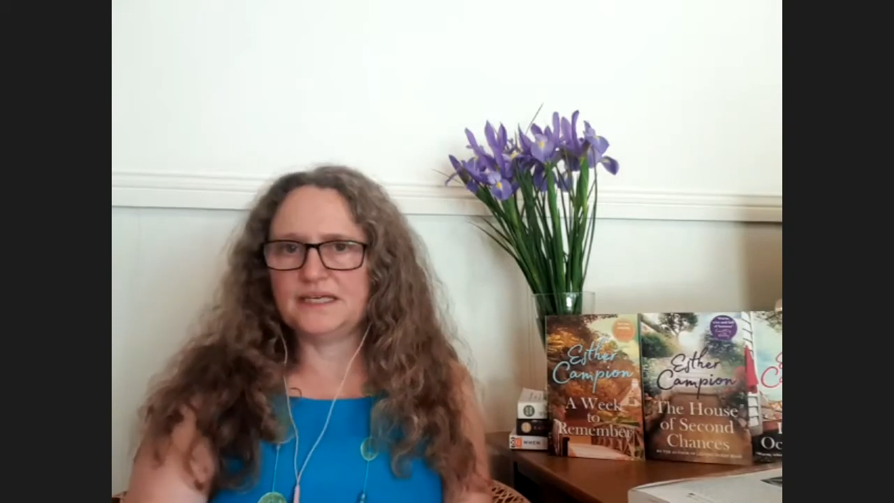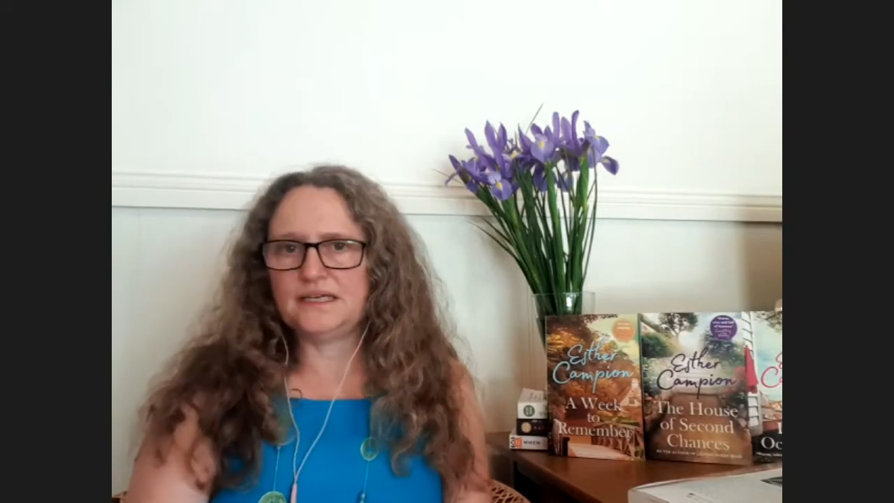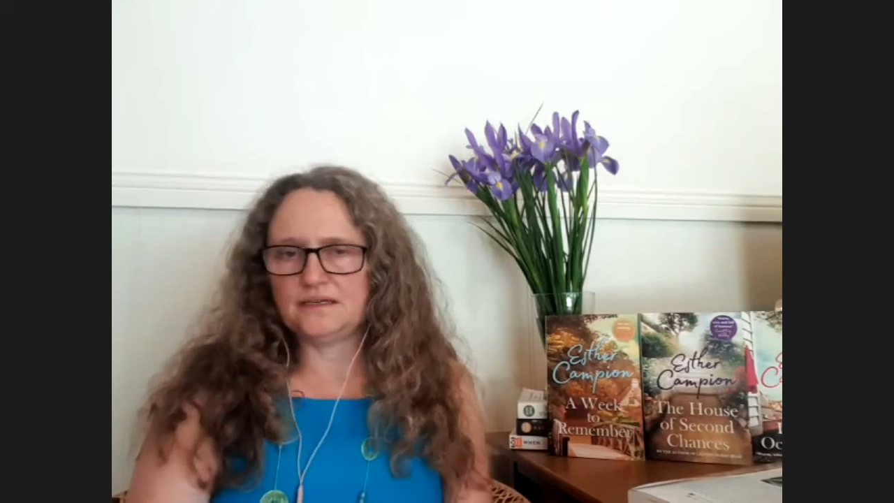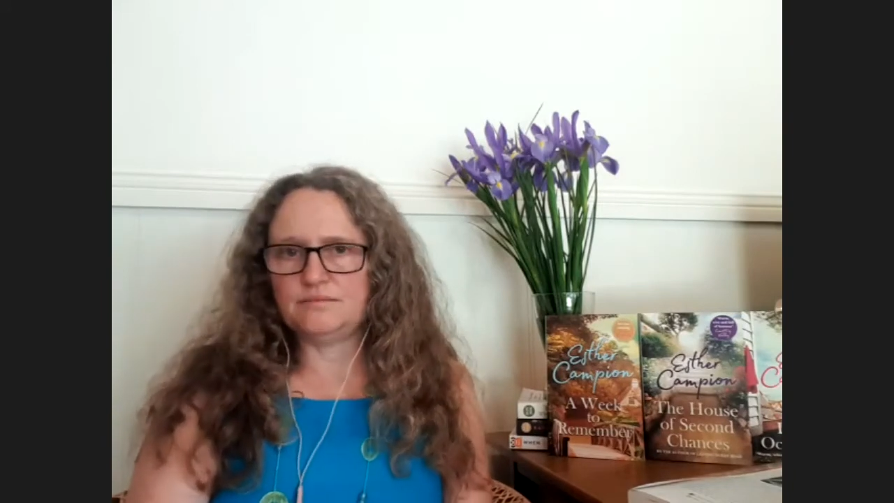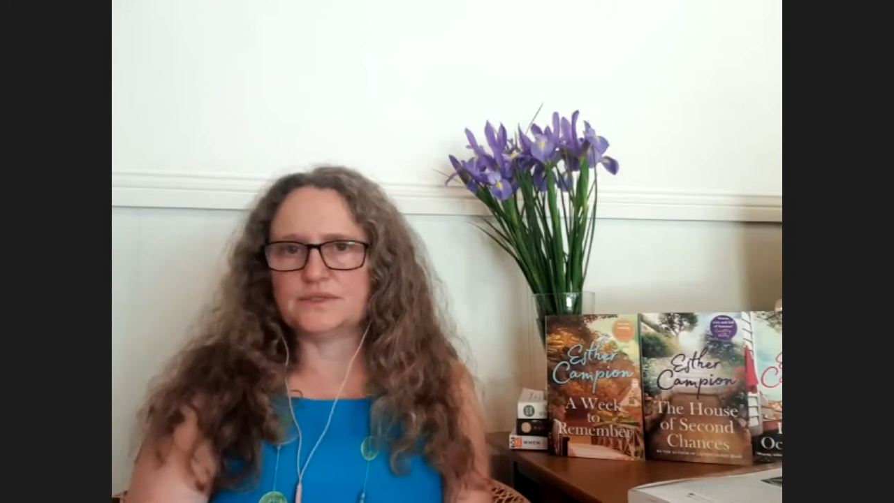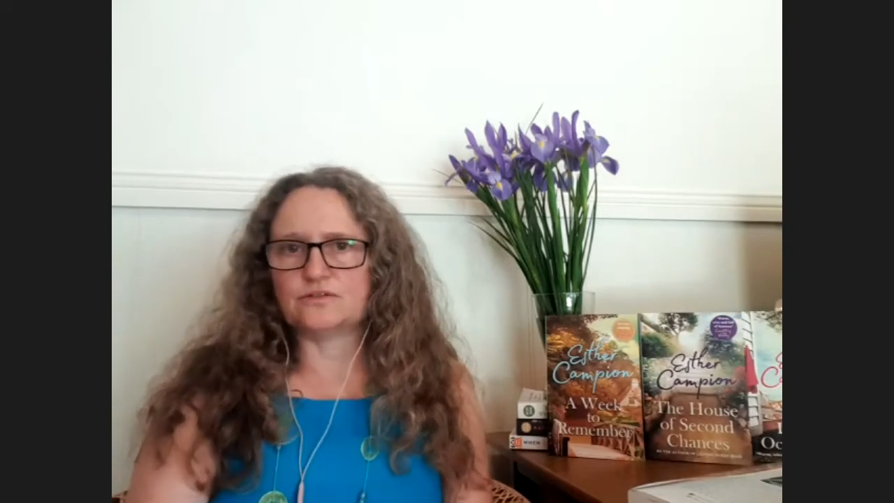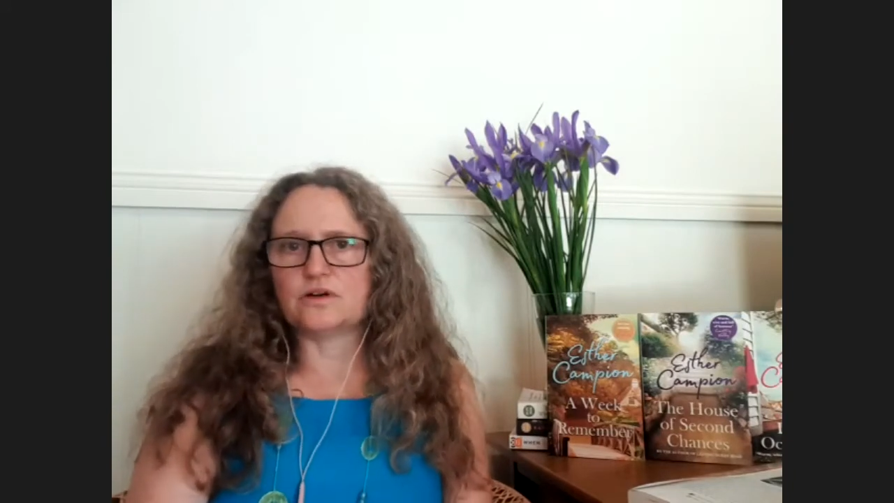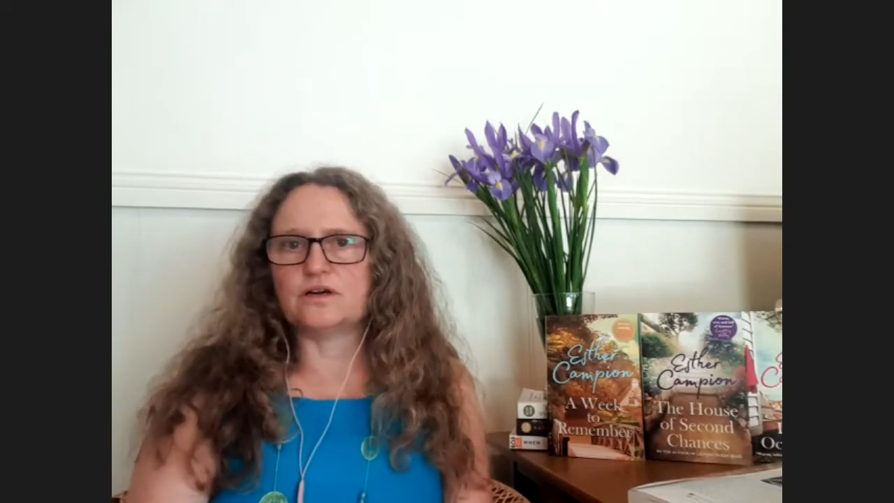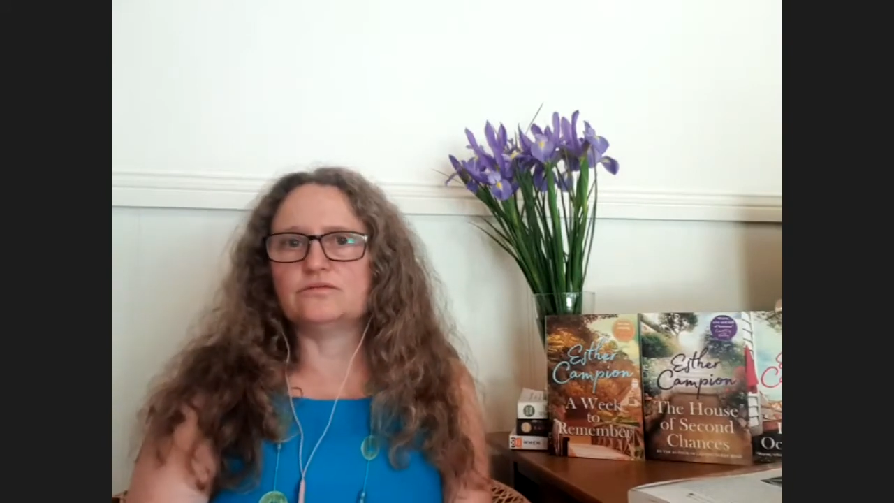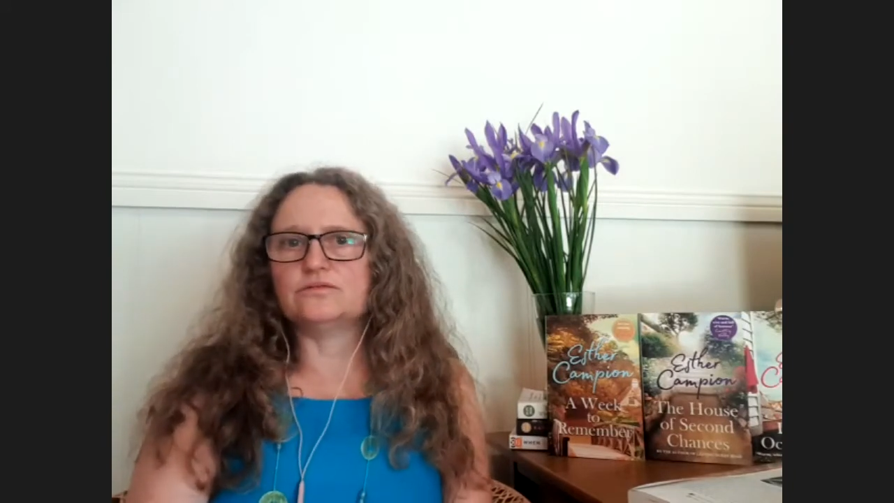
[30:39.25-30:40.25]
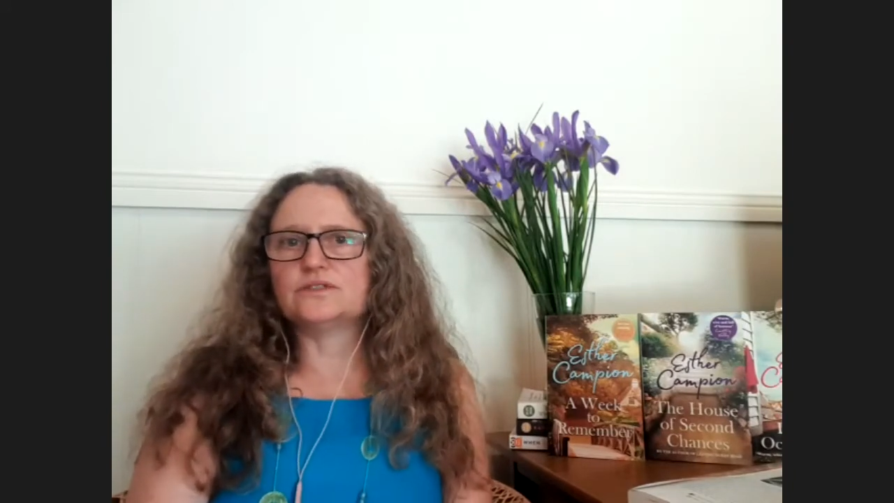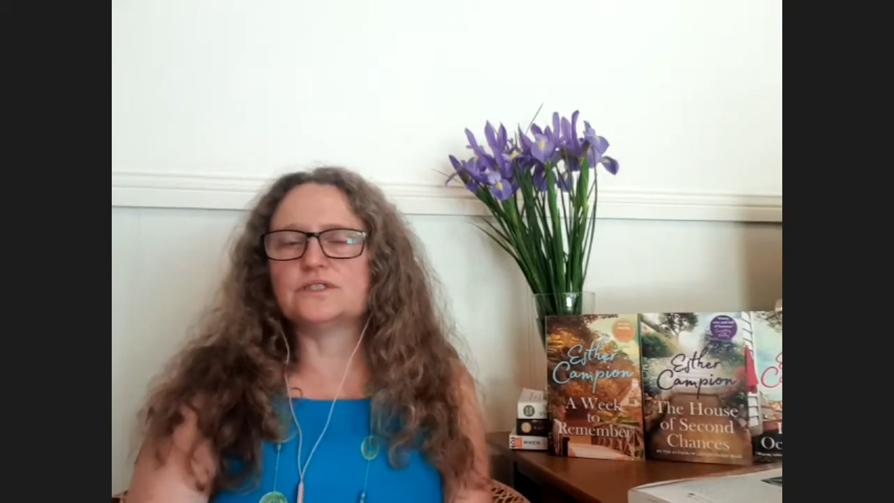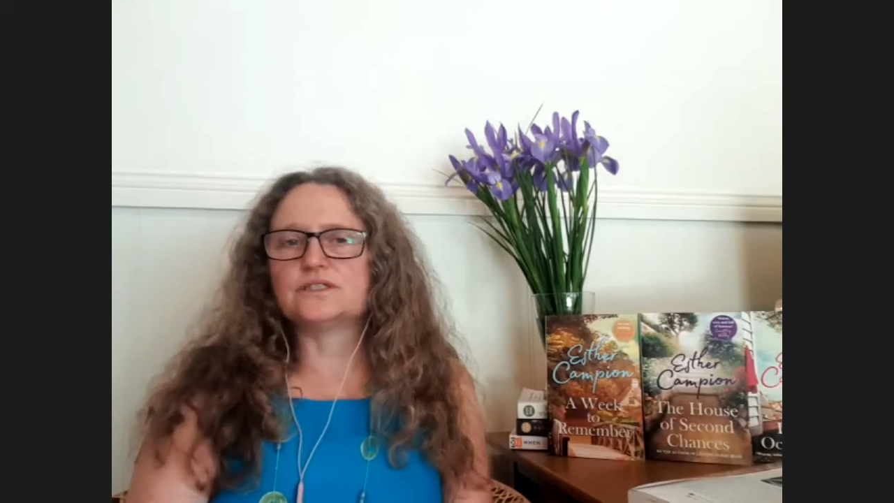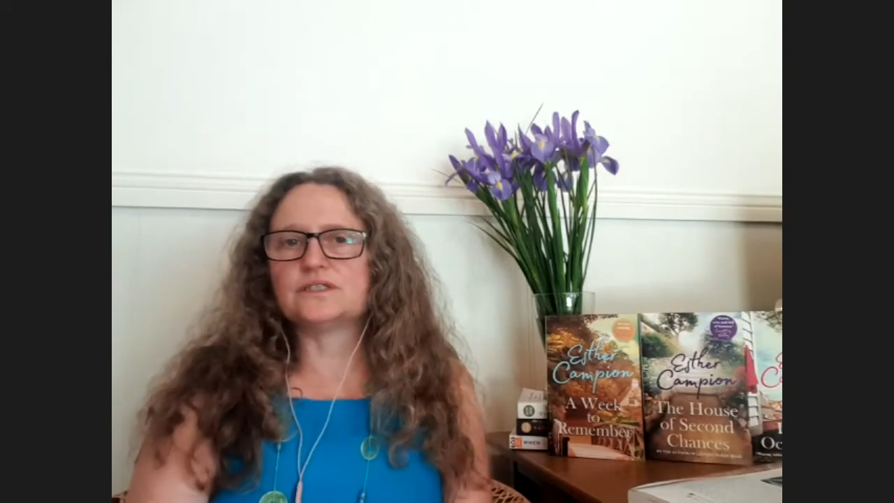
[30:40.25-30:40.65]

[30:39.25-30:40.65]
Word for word: themes around